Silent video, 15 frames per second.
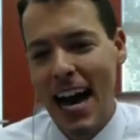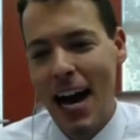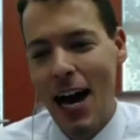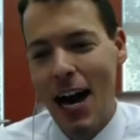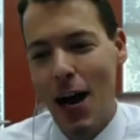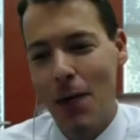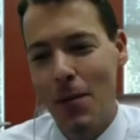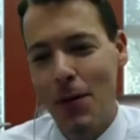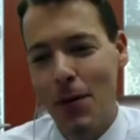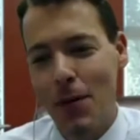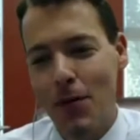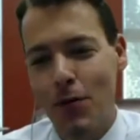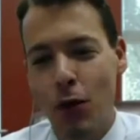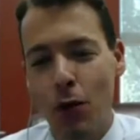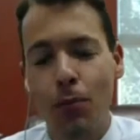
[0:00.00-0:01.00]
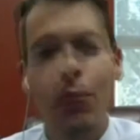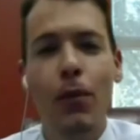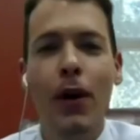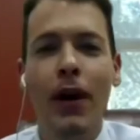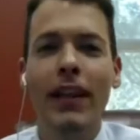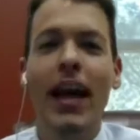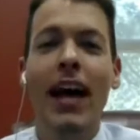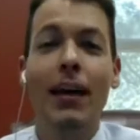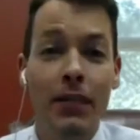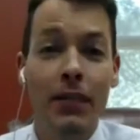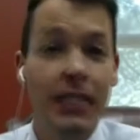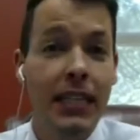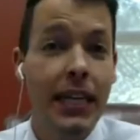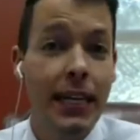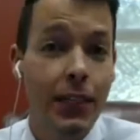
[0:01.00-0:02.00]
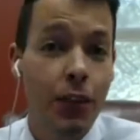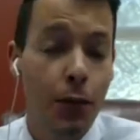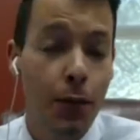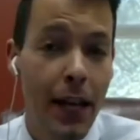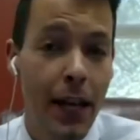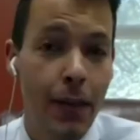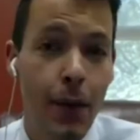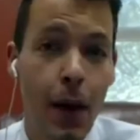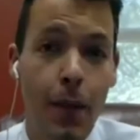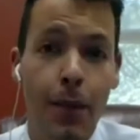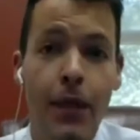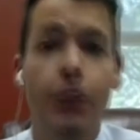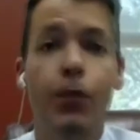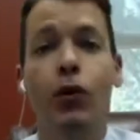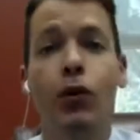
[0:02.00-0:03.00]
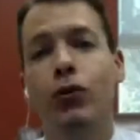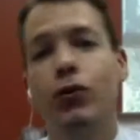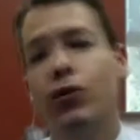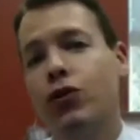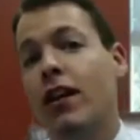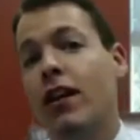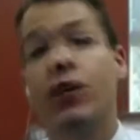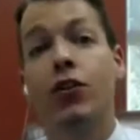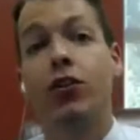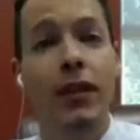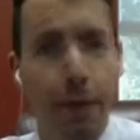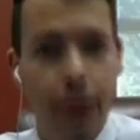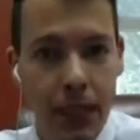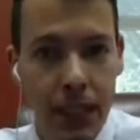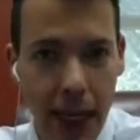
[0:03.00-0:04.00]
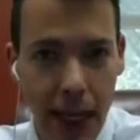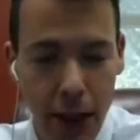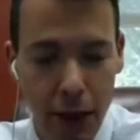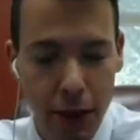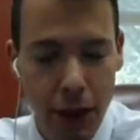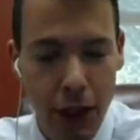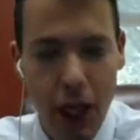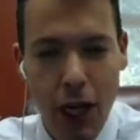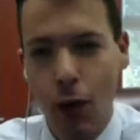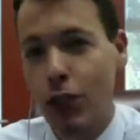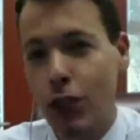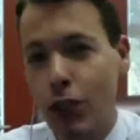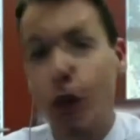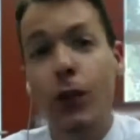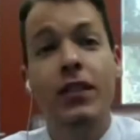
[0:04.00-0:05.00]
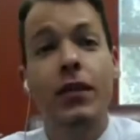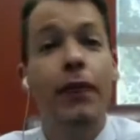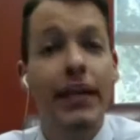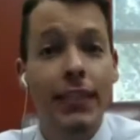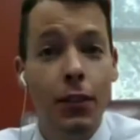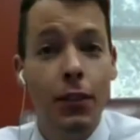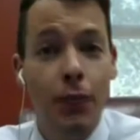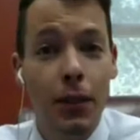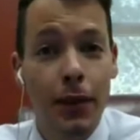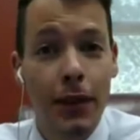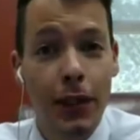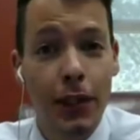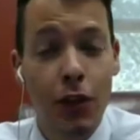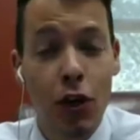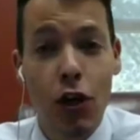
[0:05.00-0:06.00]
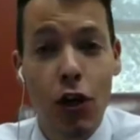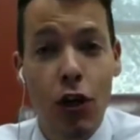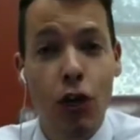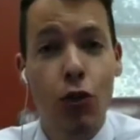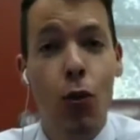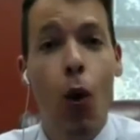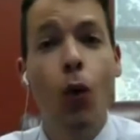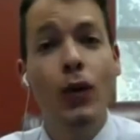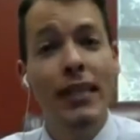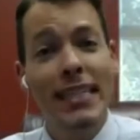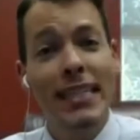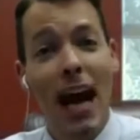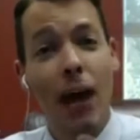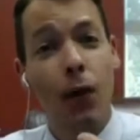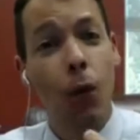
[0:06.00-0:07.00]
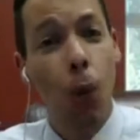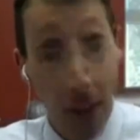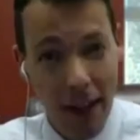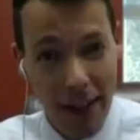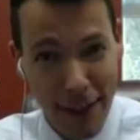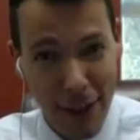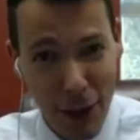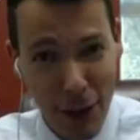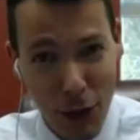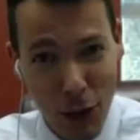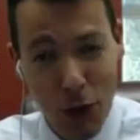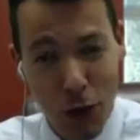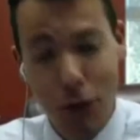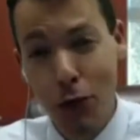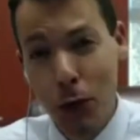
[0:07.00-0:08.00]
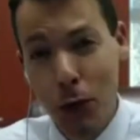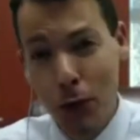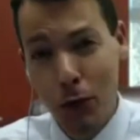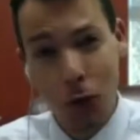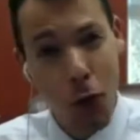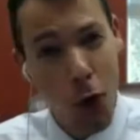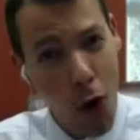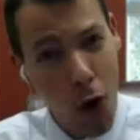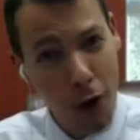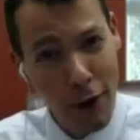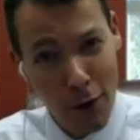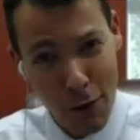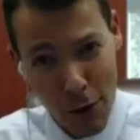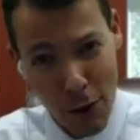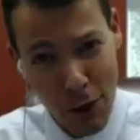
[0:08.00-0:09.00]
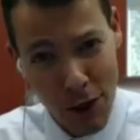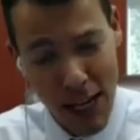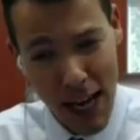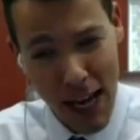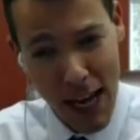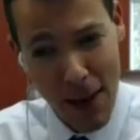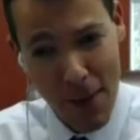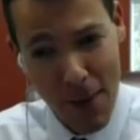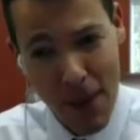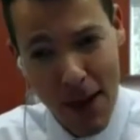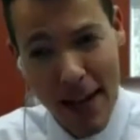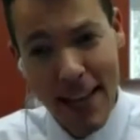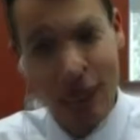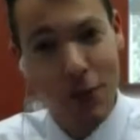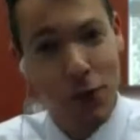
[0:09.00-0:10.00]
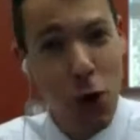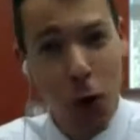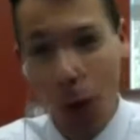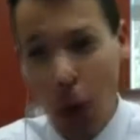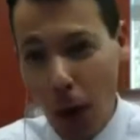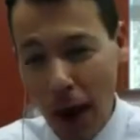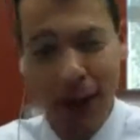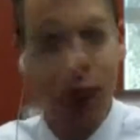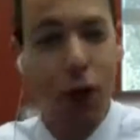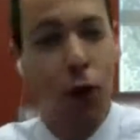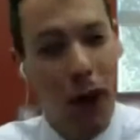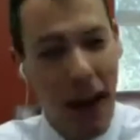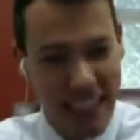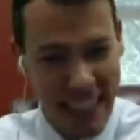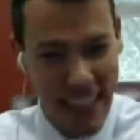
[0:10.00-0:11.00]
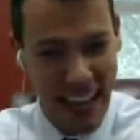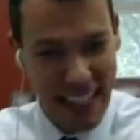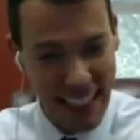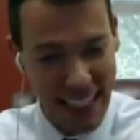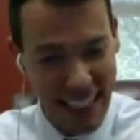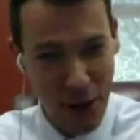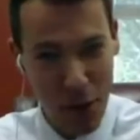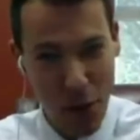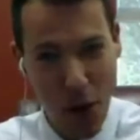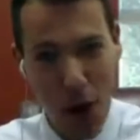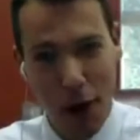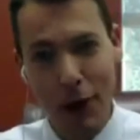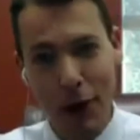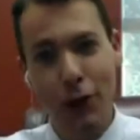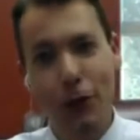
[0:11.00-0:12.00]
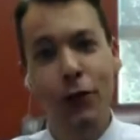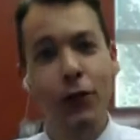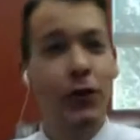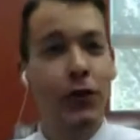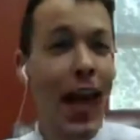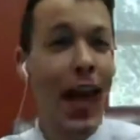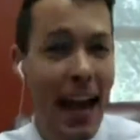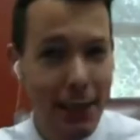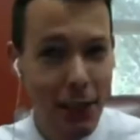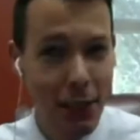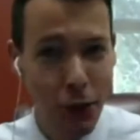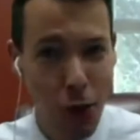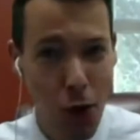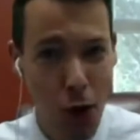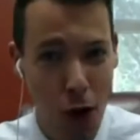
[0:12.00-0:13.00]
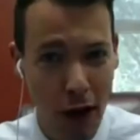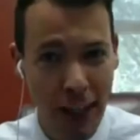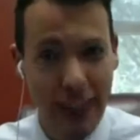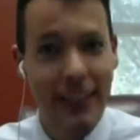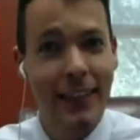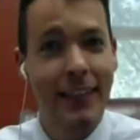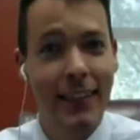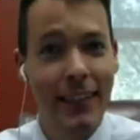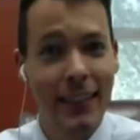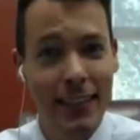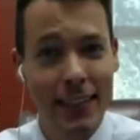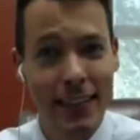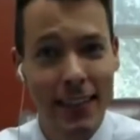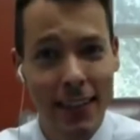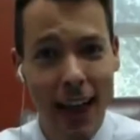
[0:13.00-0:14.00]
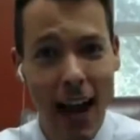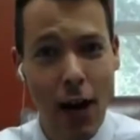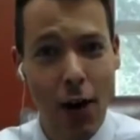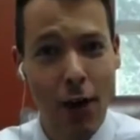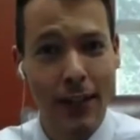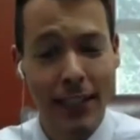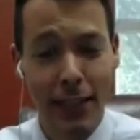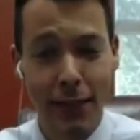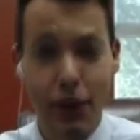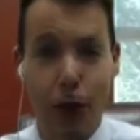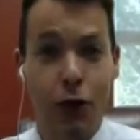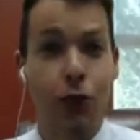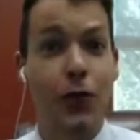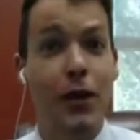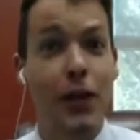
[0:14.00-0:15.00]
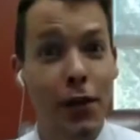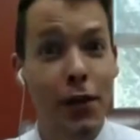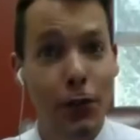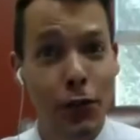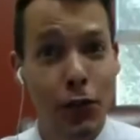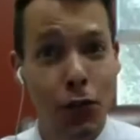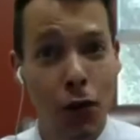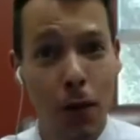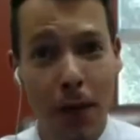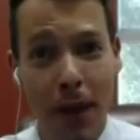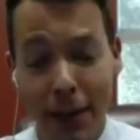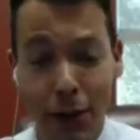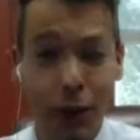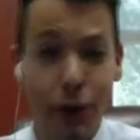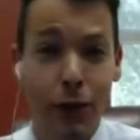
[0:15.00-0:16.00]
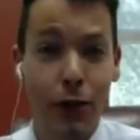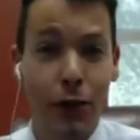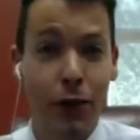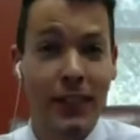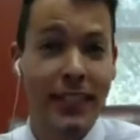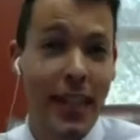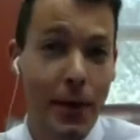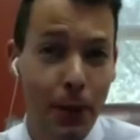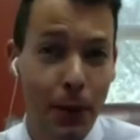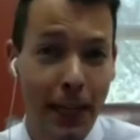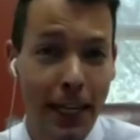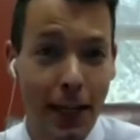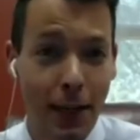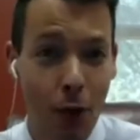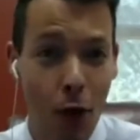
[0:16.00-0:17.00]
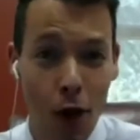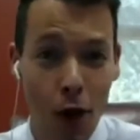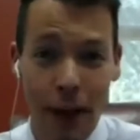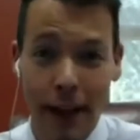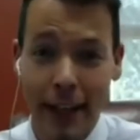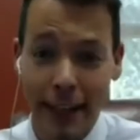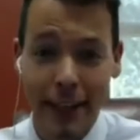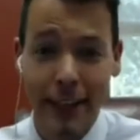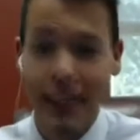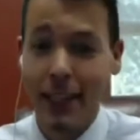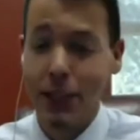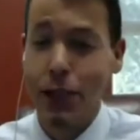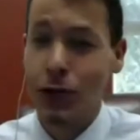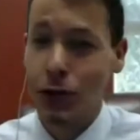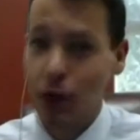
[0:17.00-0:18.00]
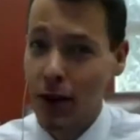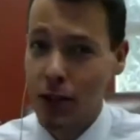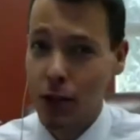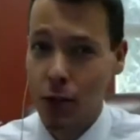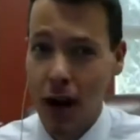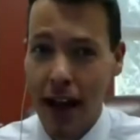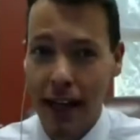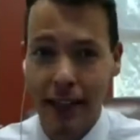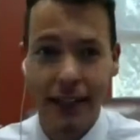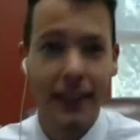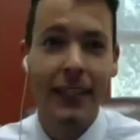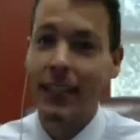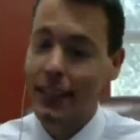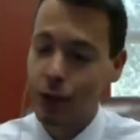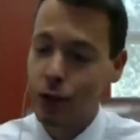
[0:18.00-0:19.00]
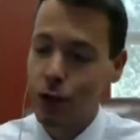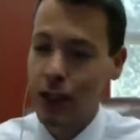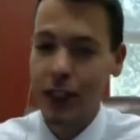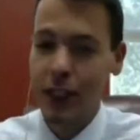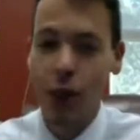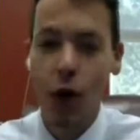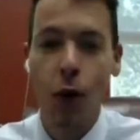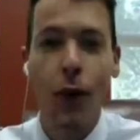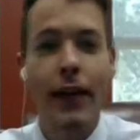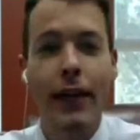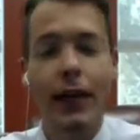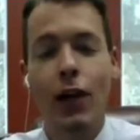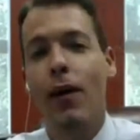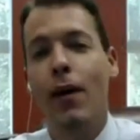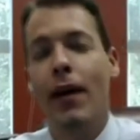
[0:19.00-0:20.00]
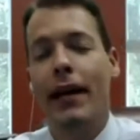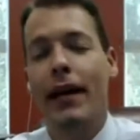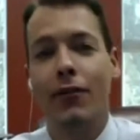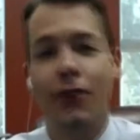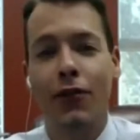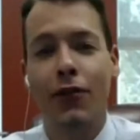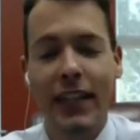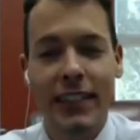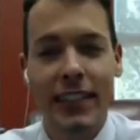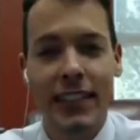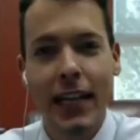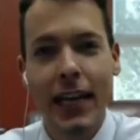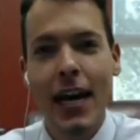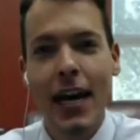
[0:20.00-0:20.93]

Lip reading: A lot of mistakes are made by people who try to do it themselves, which always amazes me because you only die once. So if you do it wrong the first time, there's no way to correct that later on. You do your taxes wrong, and the IRS gives you 3 years to amend. You do your estate planning wrong, and unless you can resurrect, there's really no way to go back and fix it.